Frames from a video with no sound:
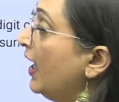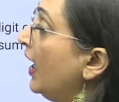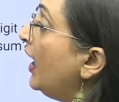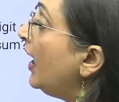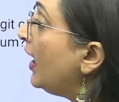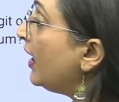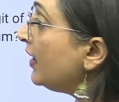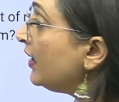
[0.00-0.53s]

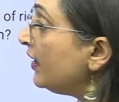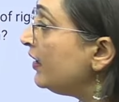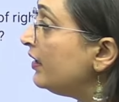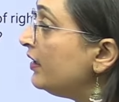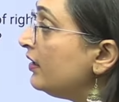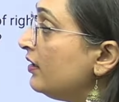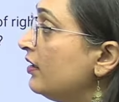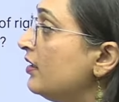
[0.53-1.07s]

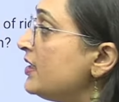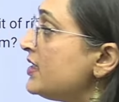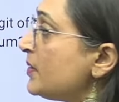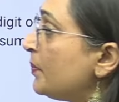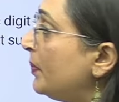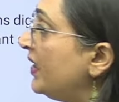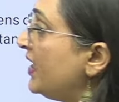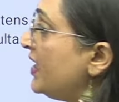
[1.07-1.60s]
Hundreds
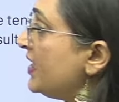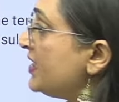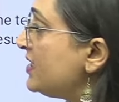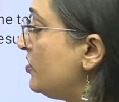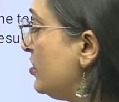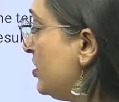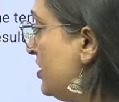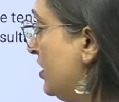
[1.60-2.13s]
place
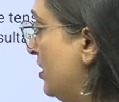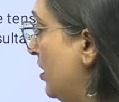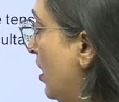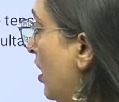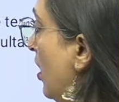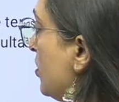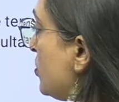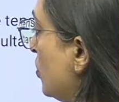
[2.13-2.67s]
digit.
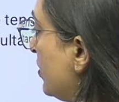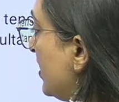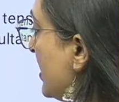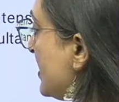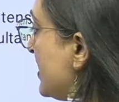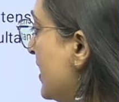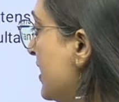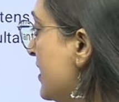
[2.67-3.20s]
So this
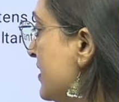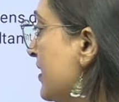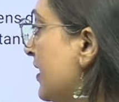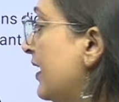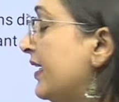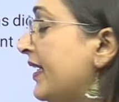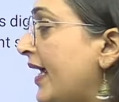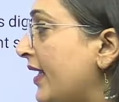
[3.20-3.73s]
is
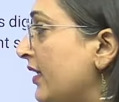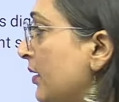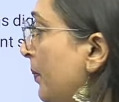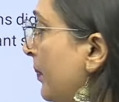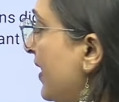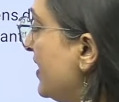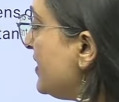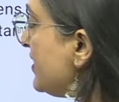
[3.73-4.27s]
10th
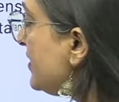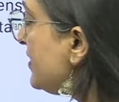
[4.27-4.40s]
place,